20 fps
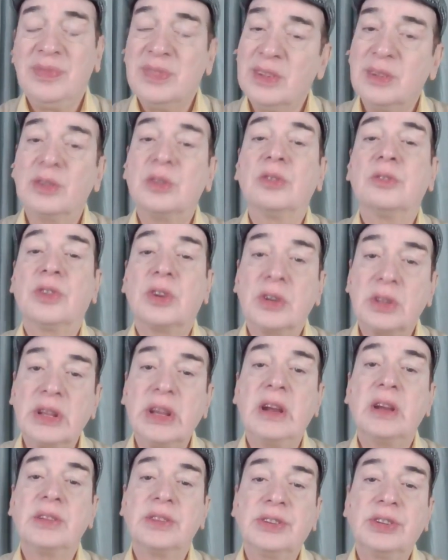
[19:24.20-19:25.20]
You know what the
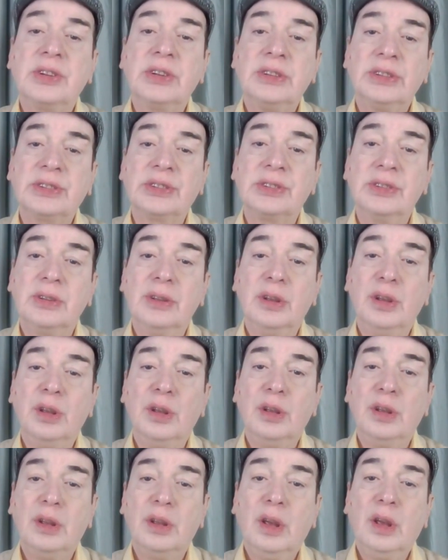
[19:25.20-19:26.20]
answer is?
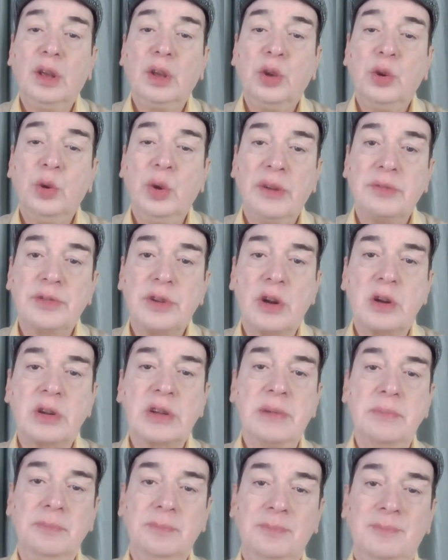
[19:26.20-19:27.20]
You have taught
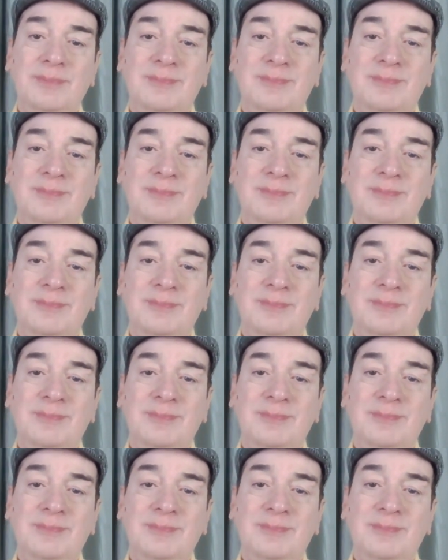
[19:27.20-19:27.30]
him.